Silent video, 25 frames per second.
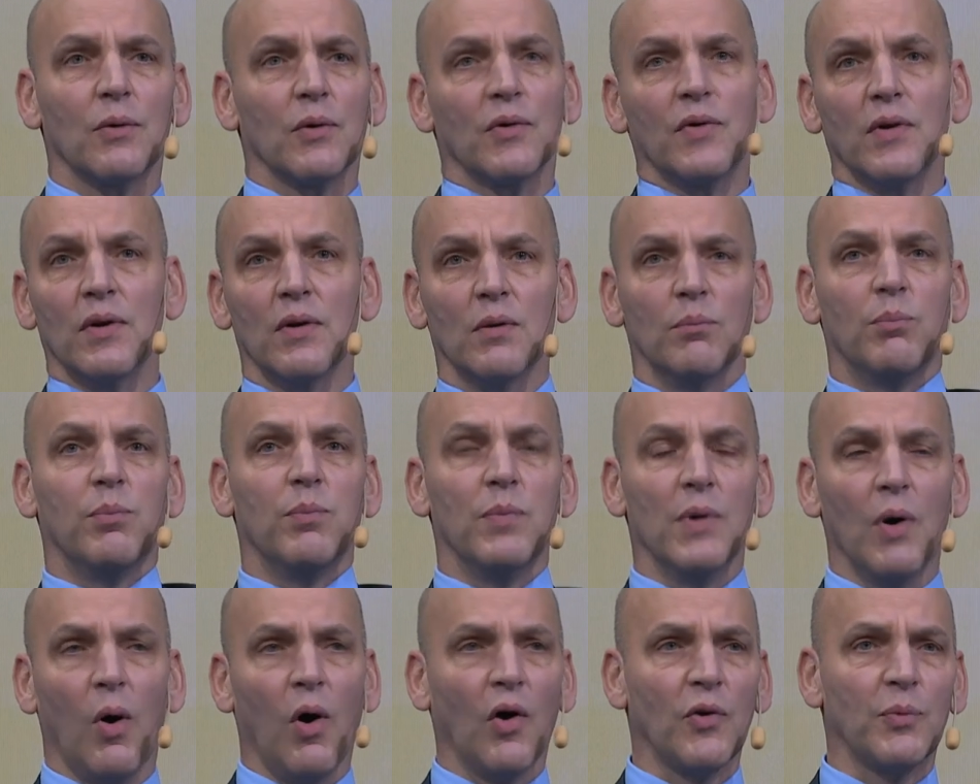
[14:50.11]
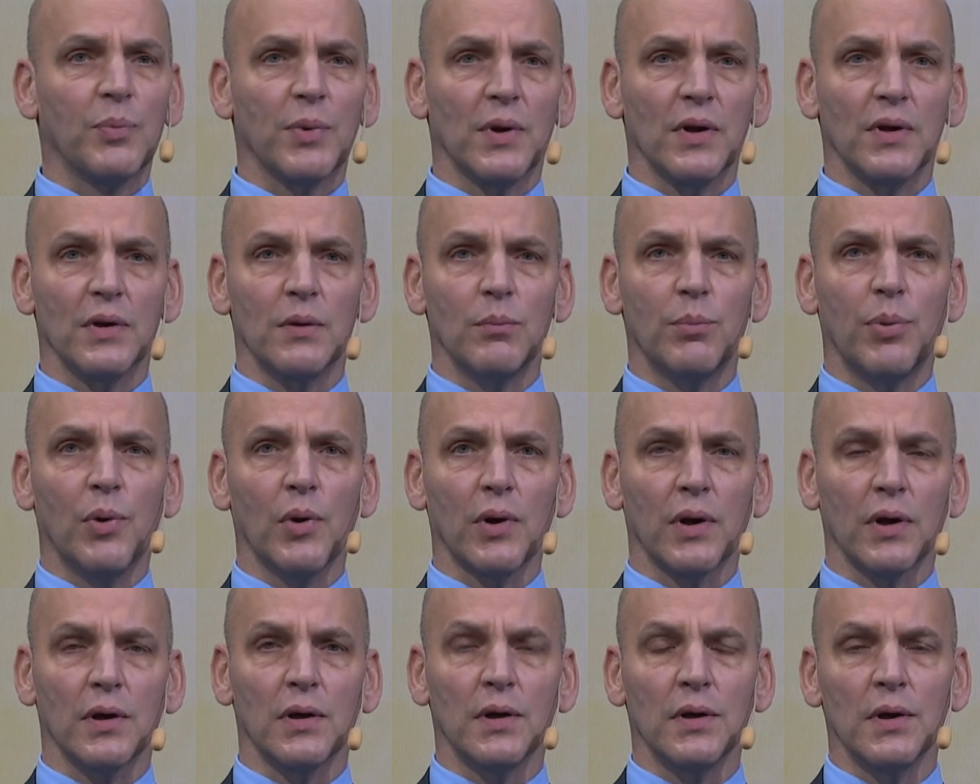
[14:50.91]
I was in a hospital in
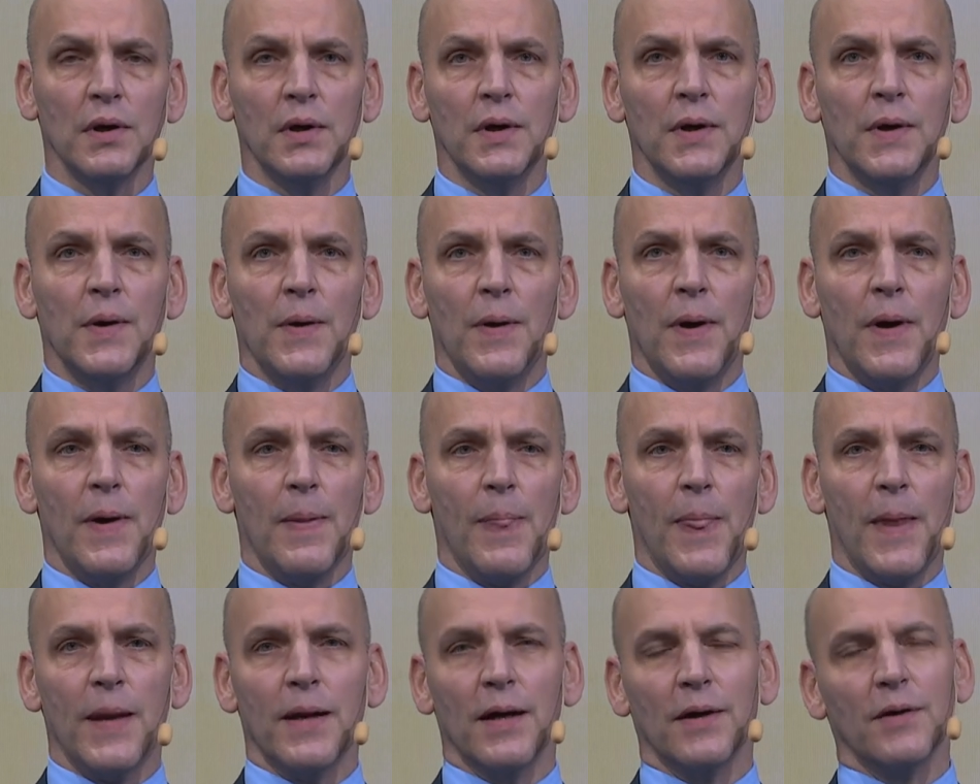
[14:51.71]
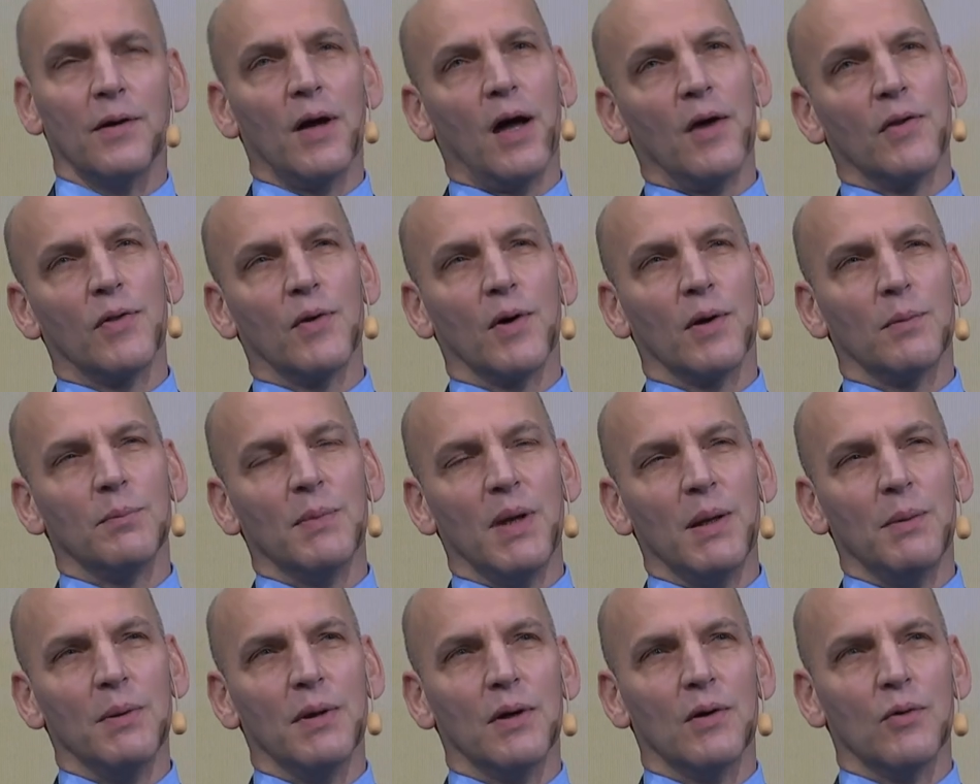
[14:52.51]
Phuket, and then I, I thought
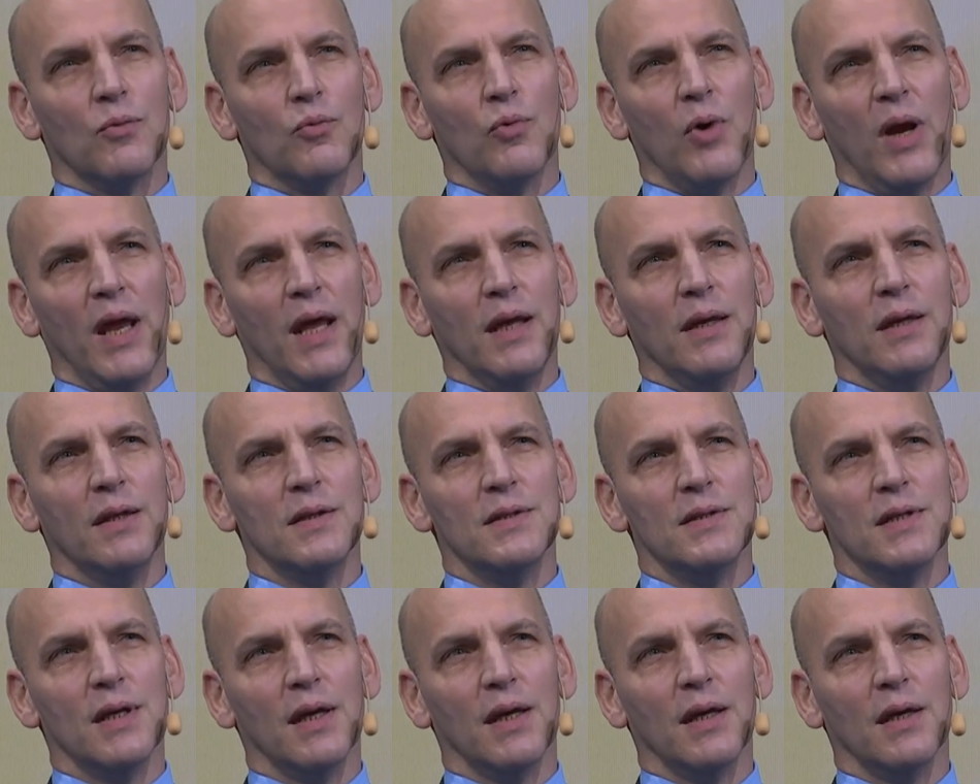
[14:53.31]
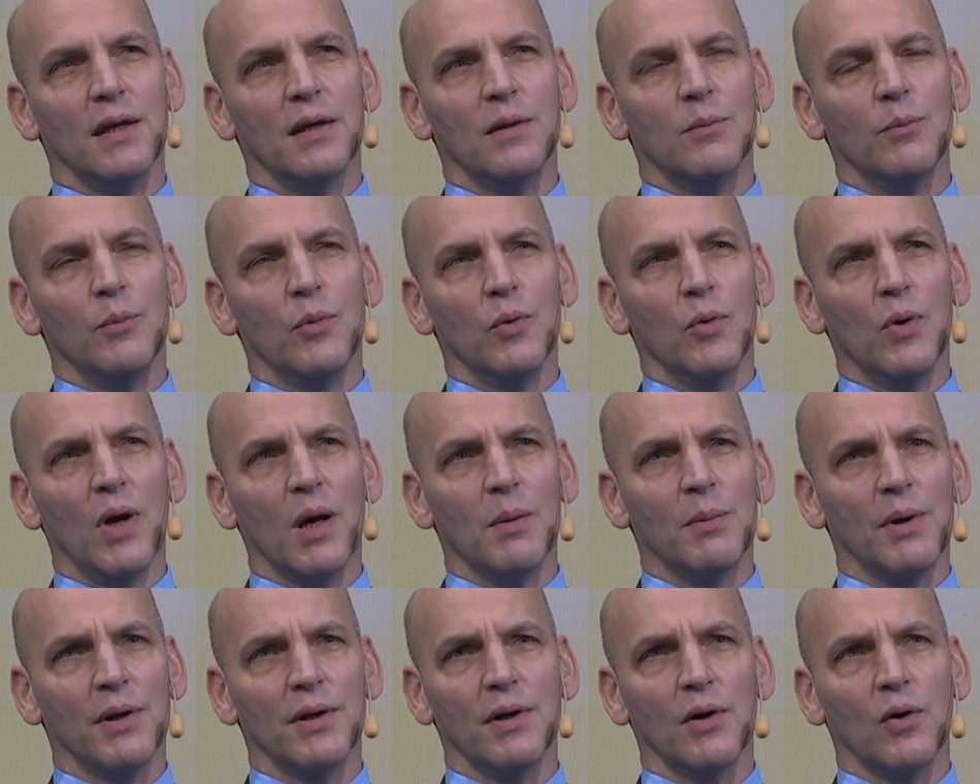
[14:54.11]
maybe a rainy day in
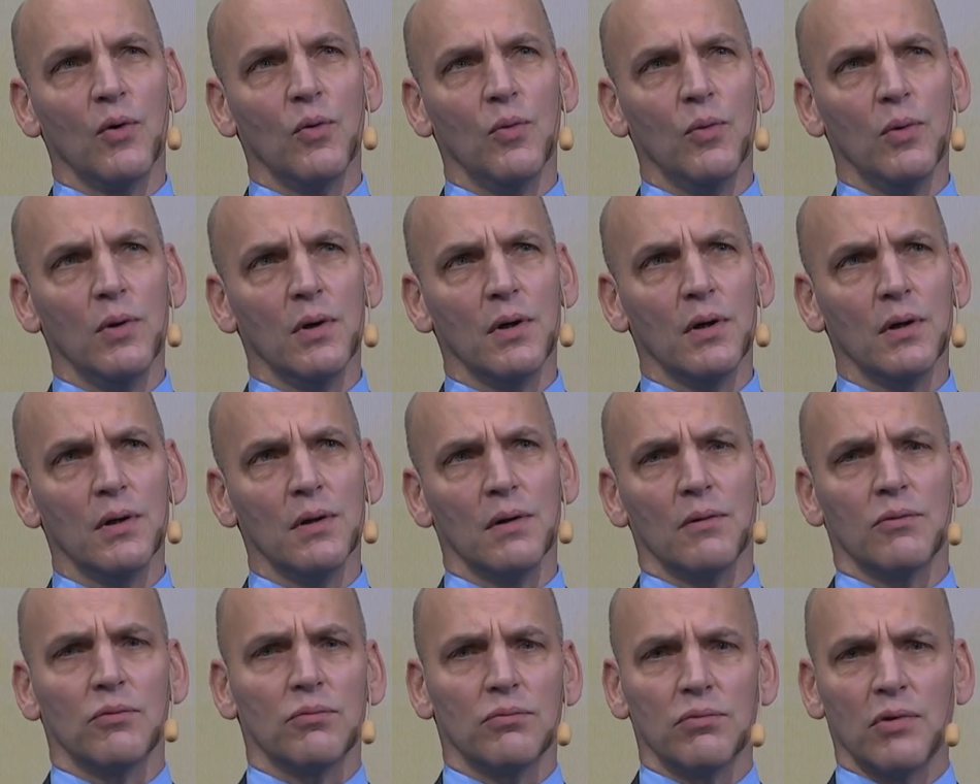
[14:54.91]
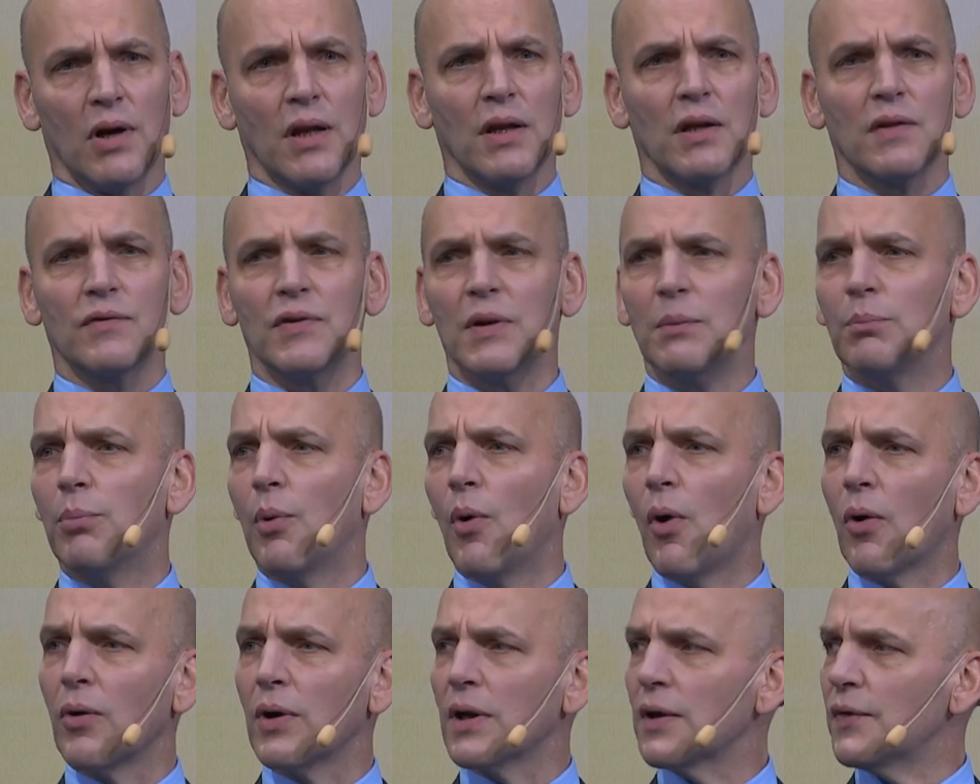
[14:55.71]
Mülheim an der Ruhr, a relatively
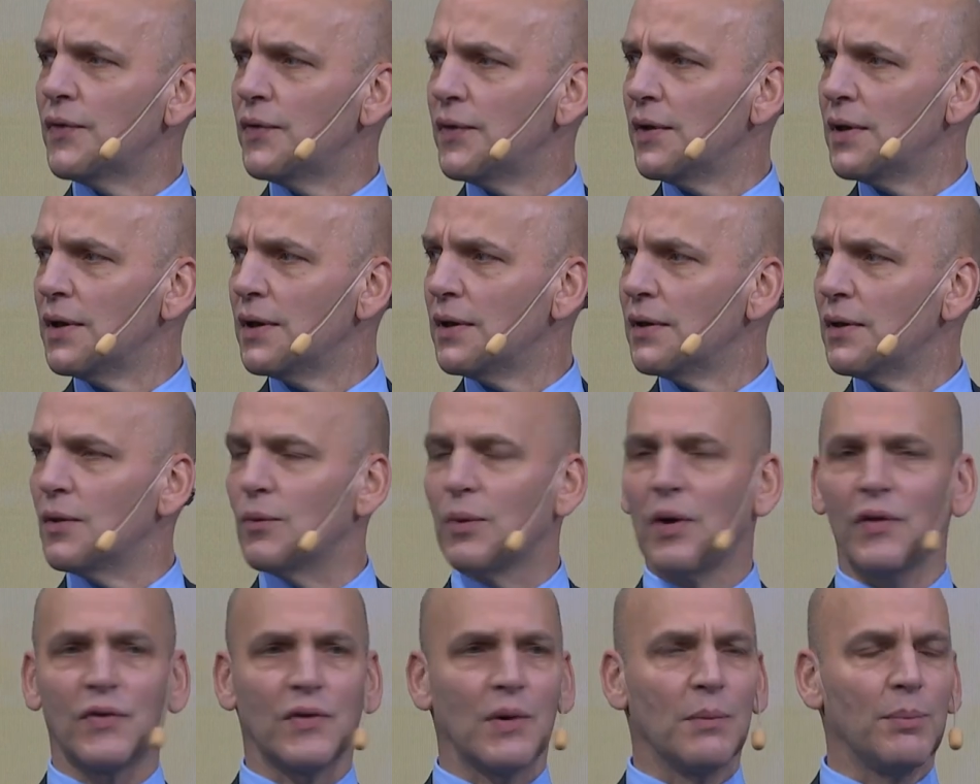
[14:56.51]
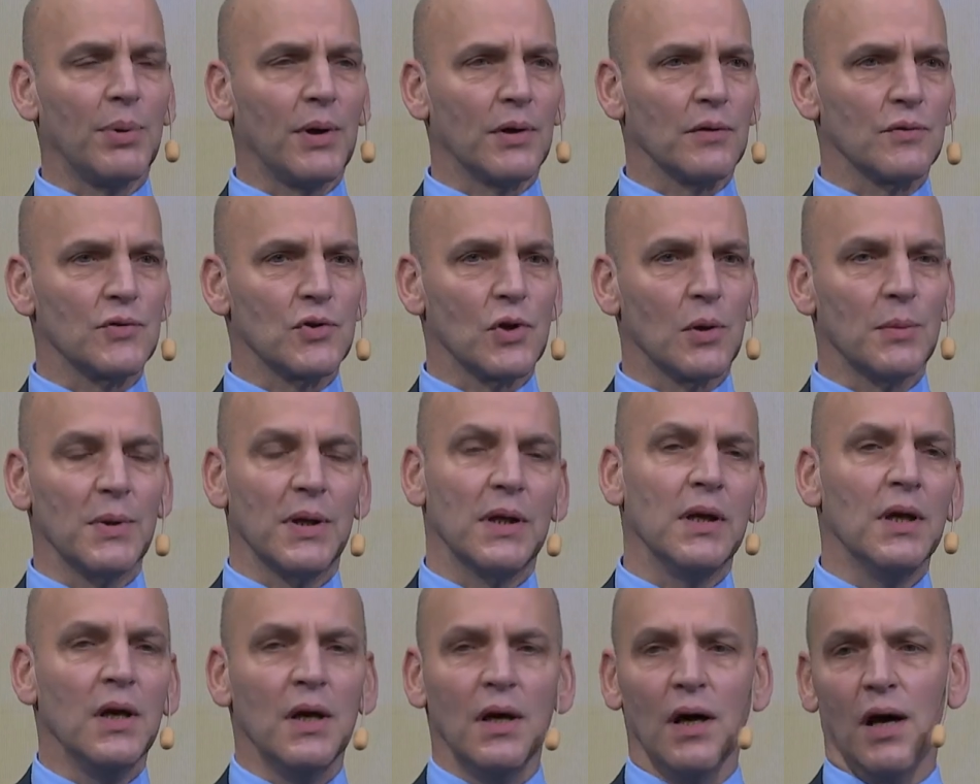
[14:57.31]
boring city in the western part of Germany,